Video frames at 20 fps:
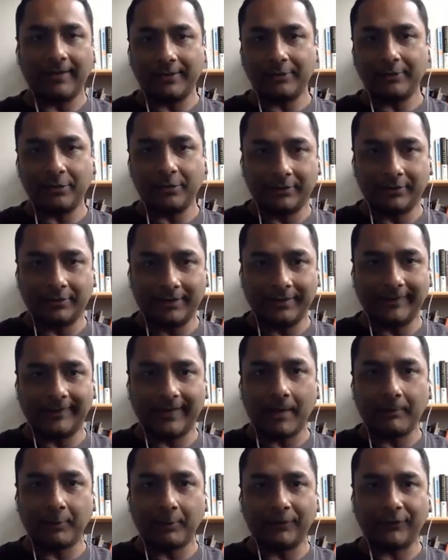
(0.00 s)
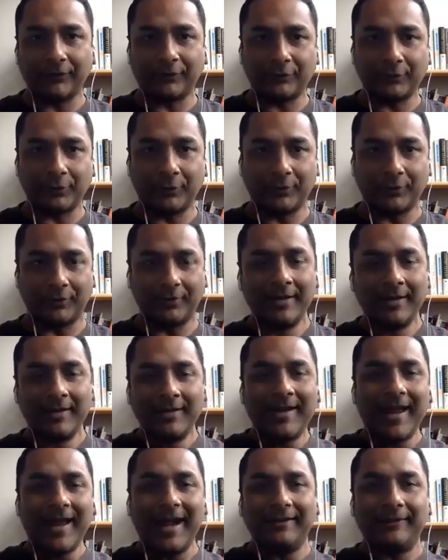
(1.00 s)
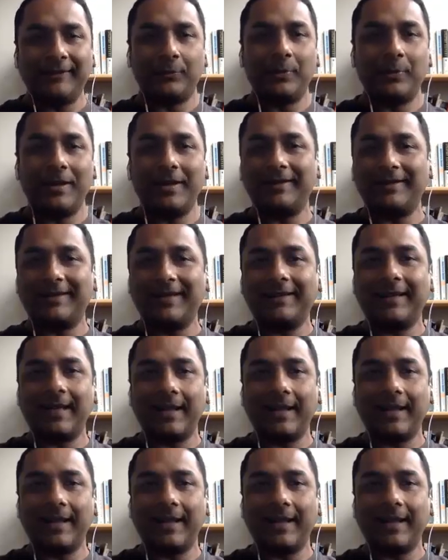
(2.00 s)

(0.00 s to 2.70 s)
I took the Zappos tour, and it's weird that